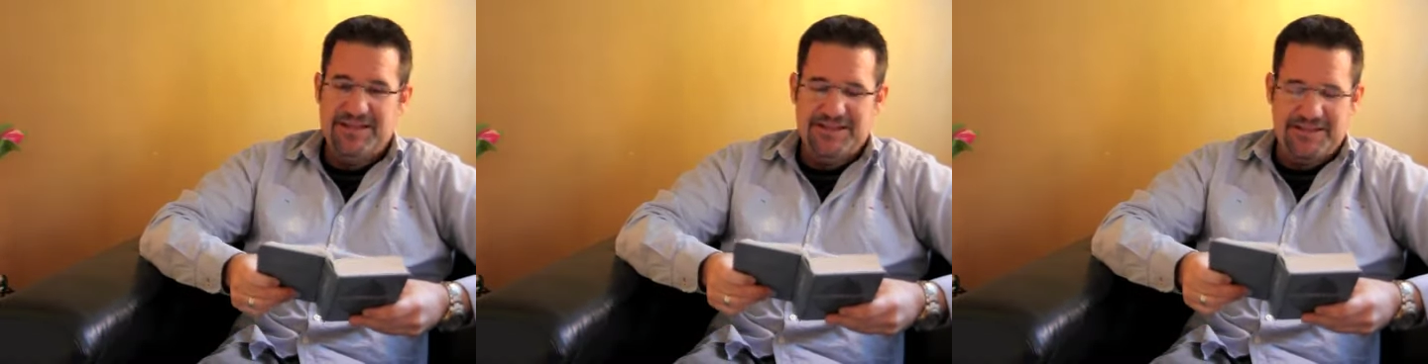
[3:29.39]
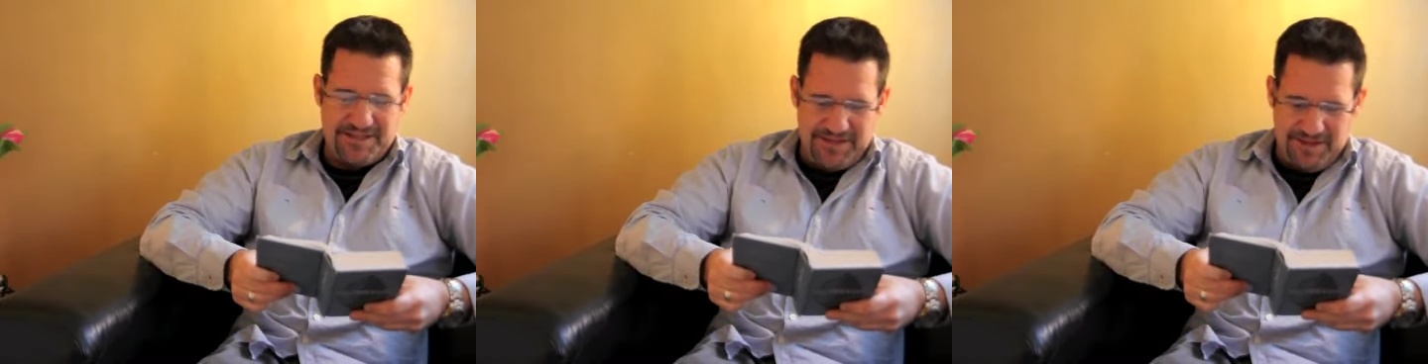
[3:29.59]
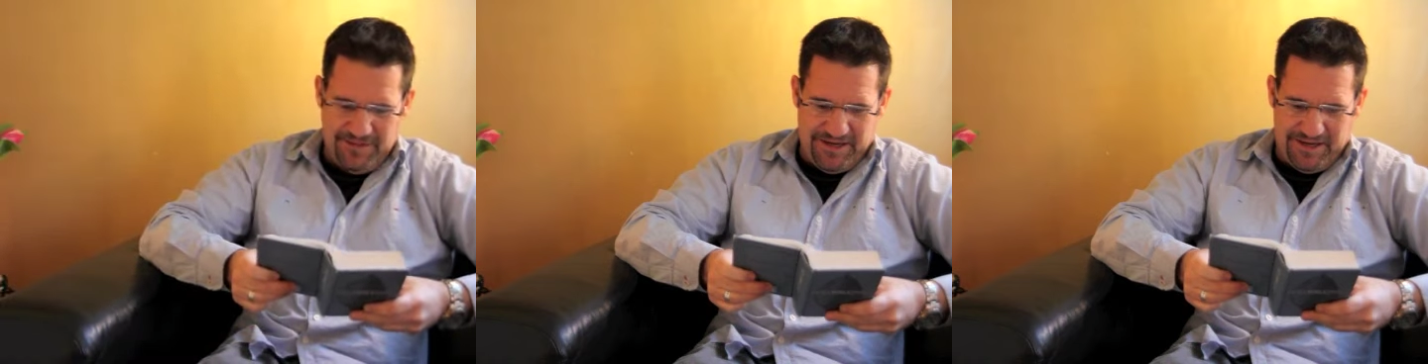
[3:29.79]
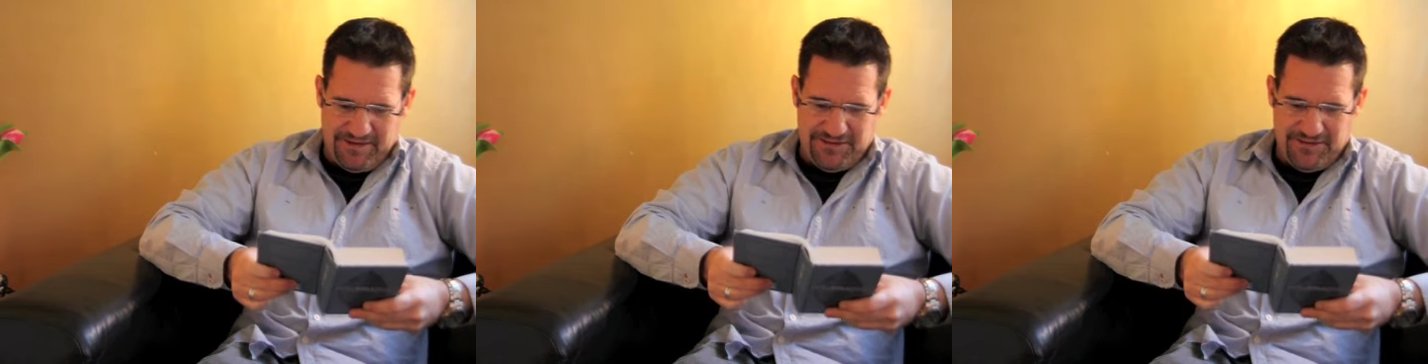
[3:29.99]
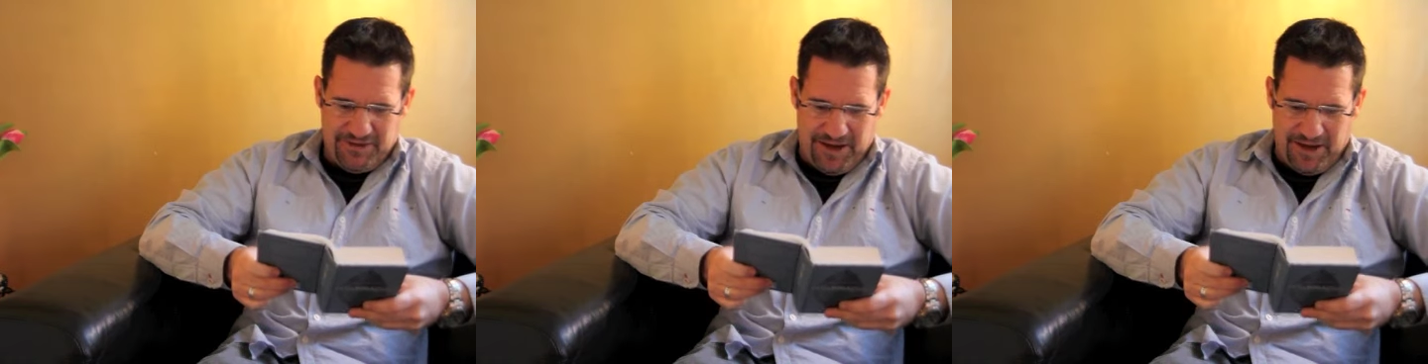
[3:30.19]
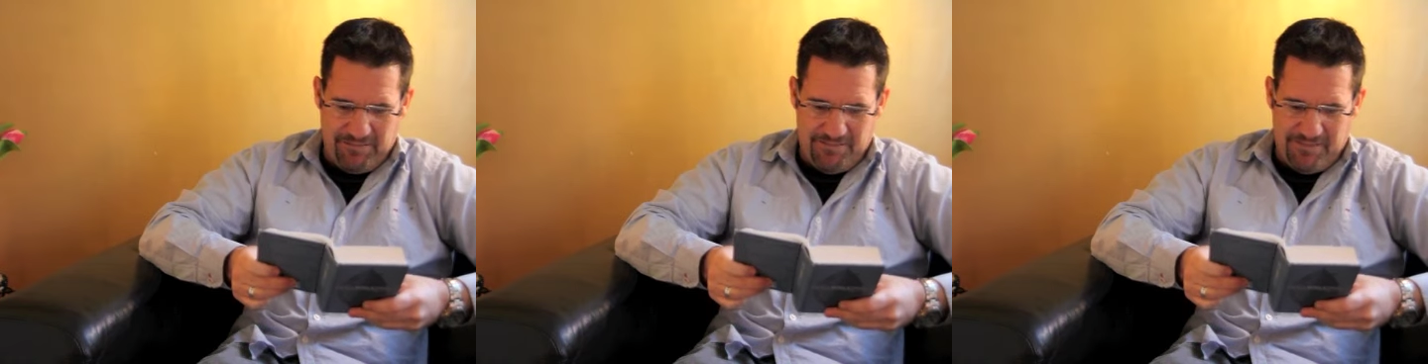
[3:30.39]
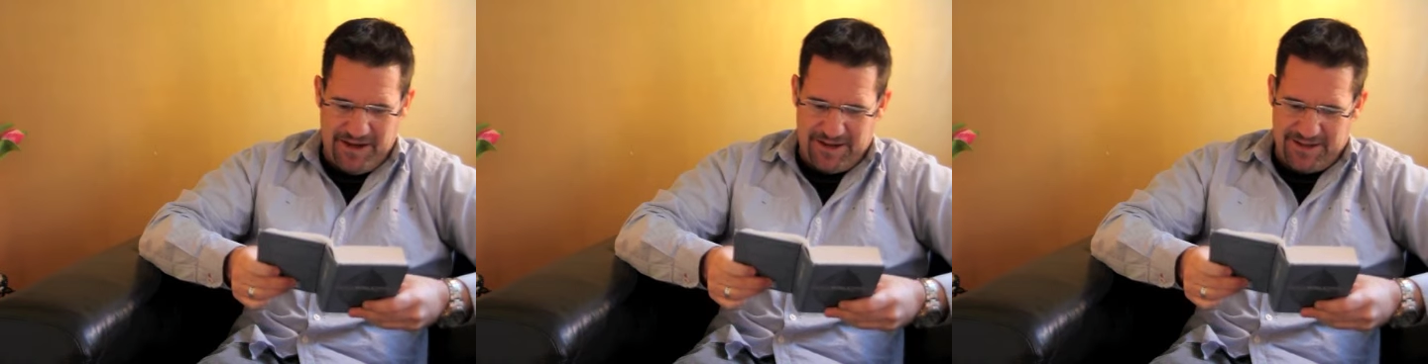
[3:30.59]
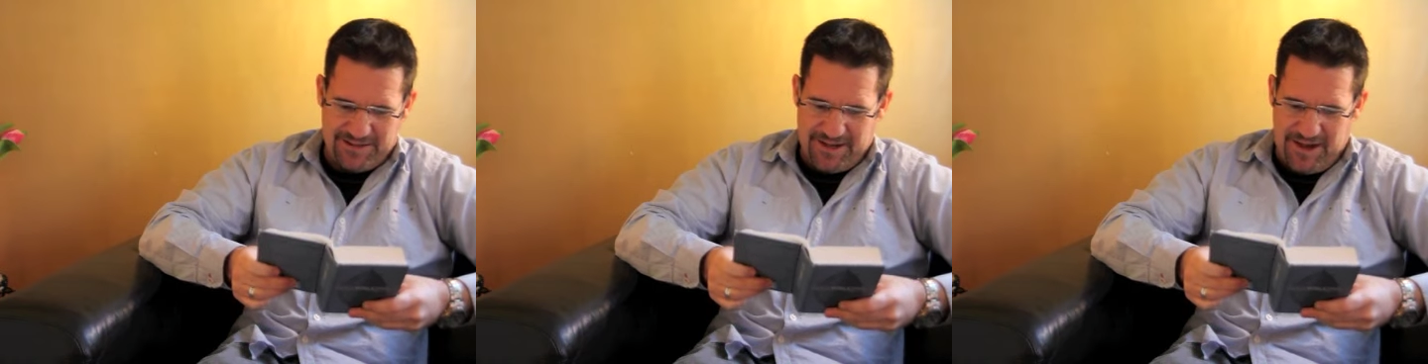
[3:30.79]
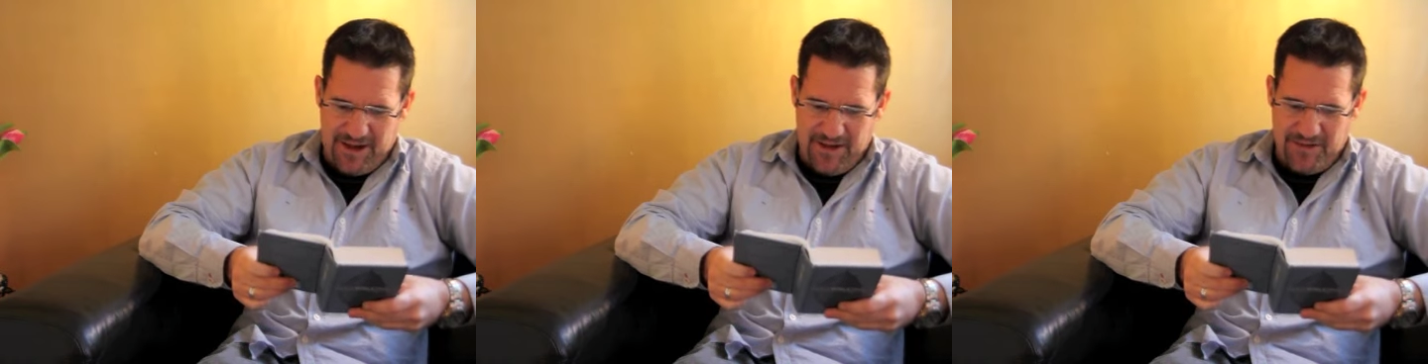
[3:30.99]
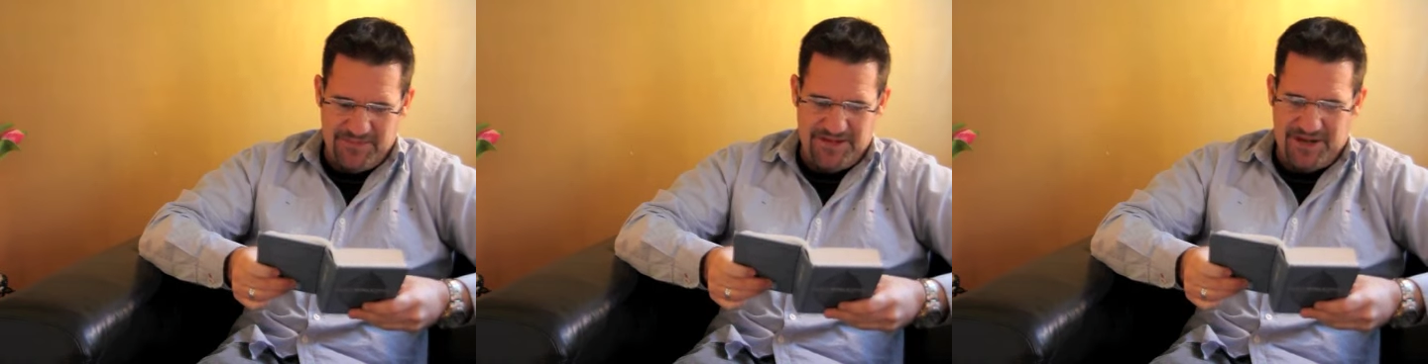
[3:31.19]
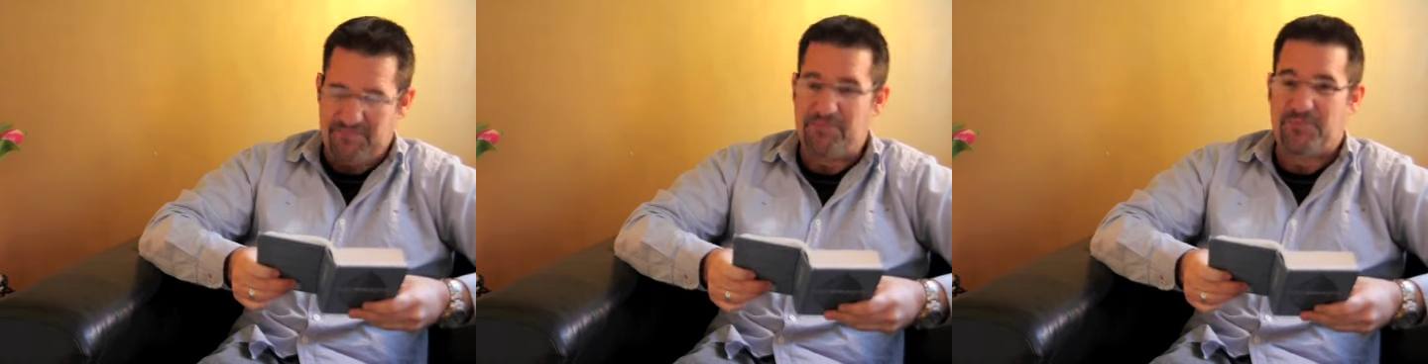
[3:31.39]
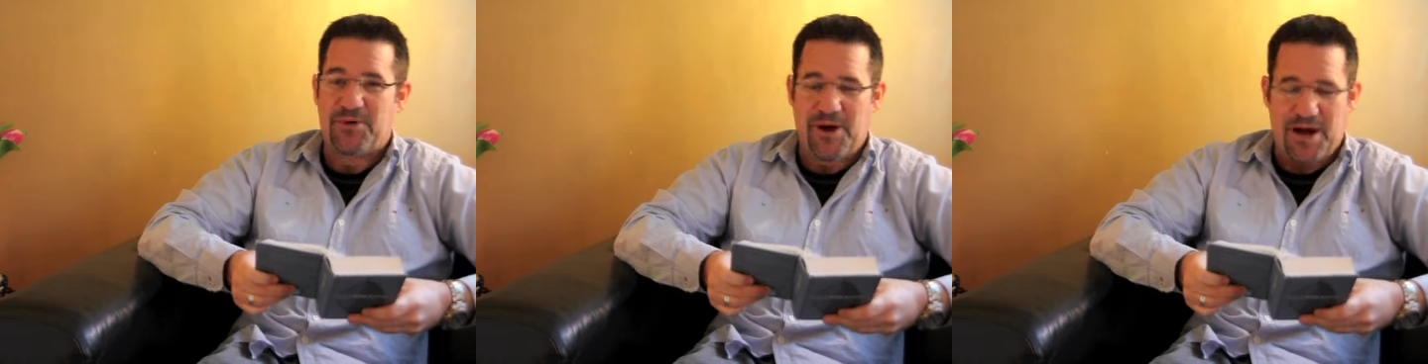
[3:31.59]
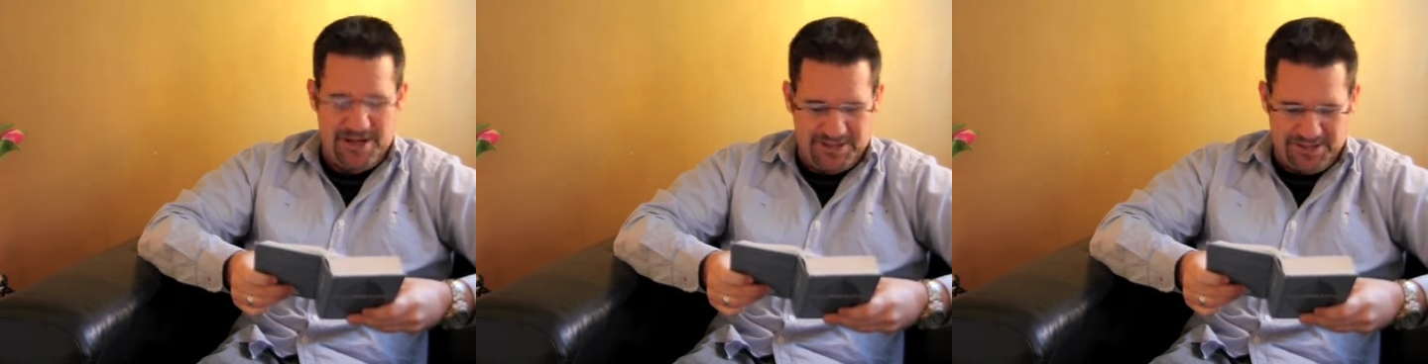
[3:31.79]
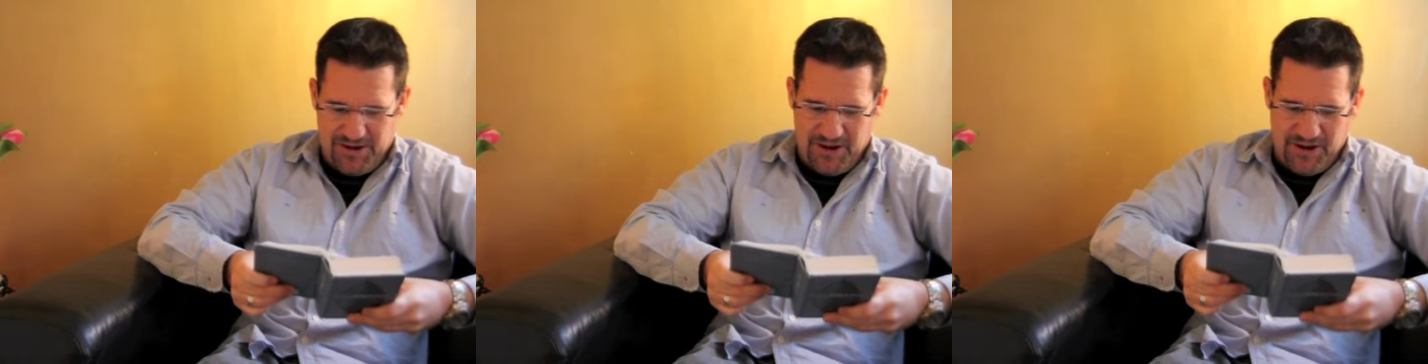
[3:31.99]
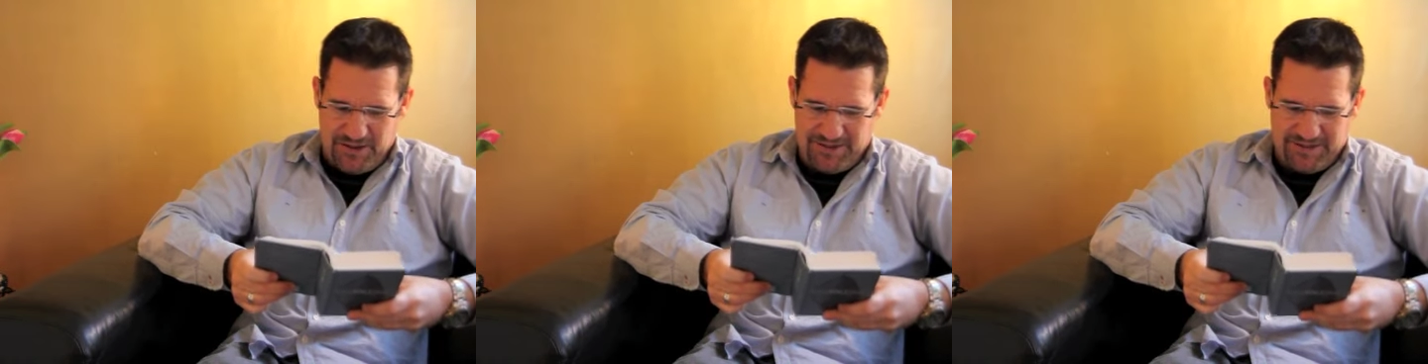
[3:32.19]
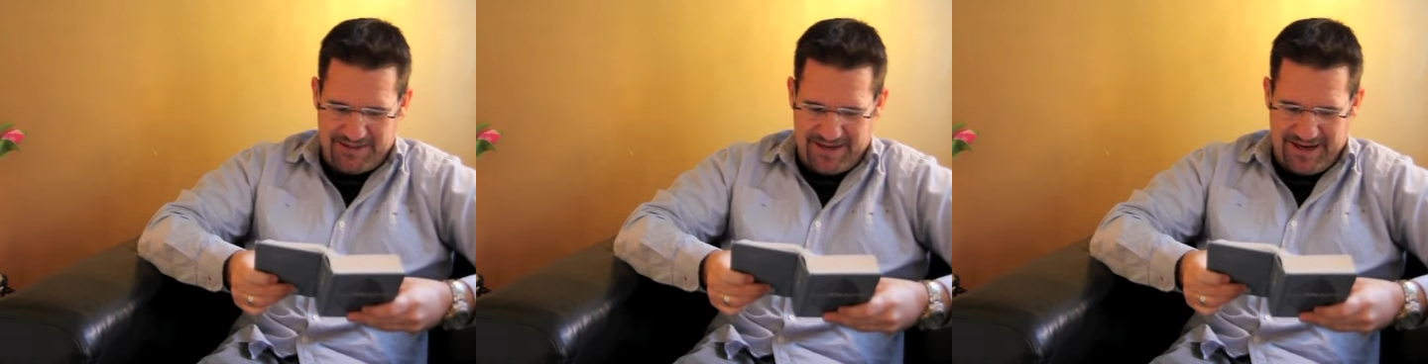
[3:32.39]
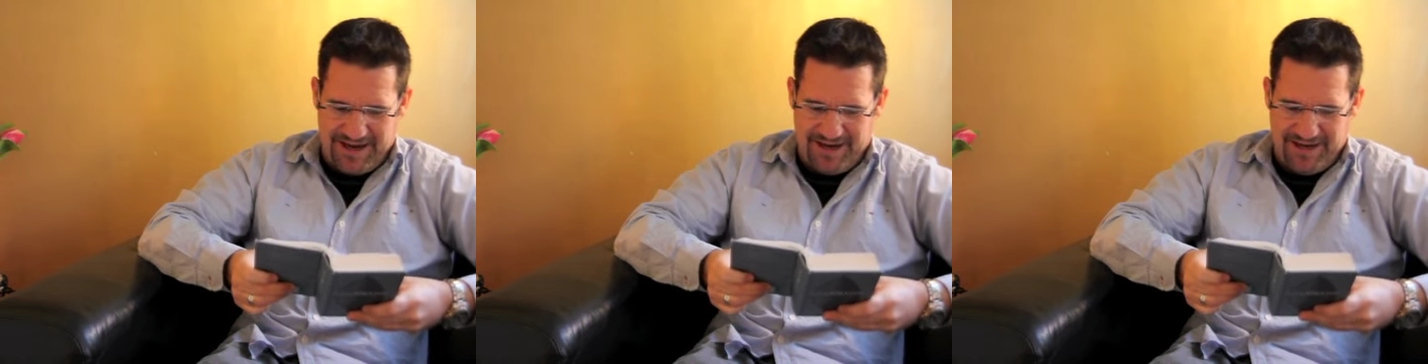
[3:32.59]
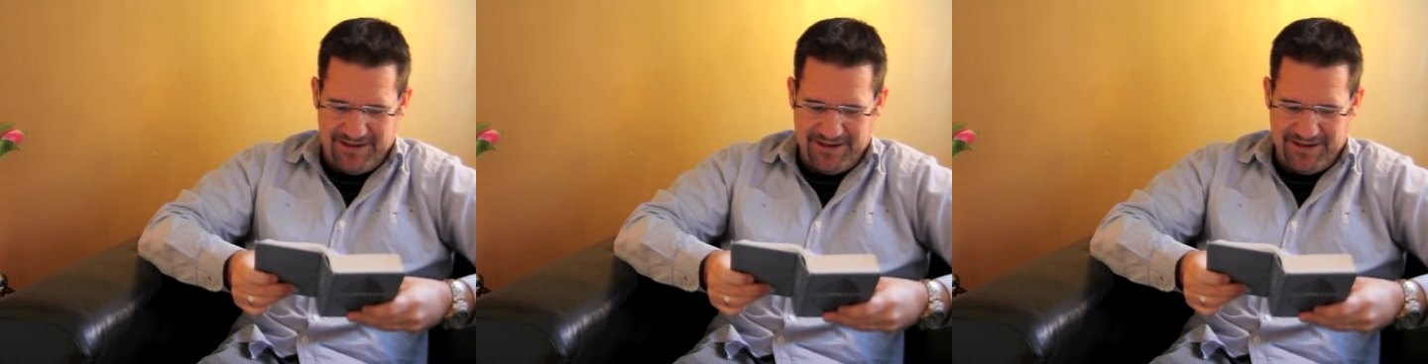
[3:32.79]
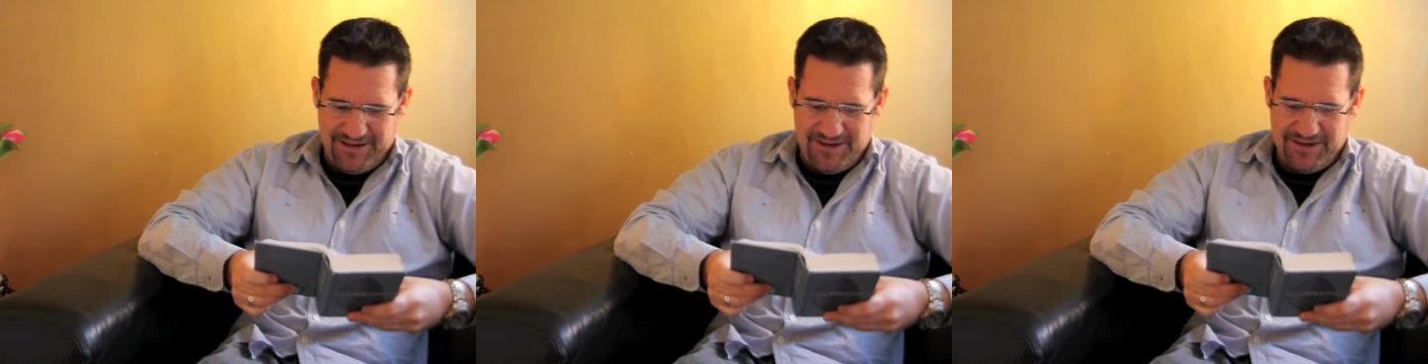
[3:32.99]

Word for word: Simeon took him in his arms and praised God, saying,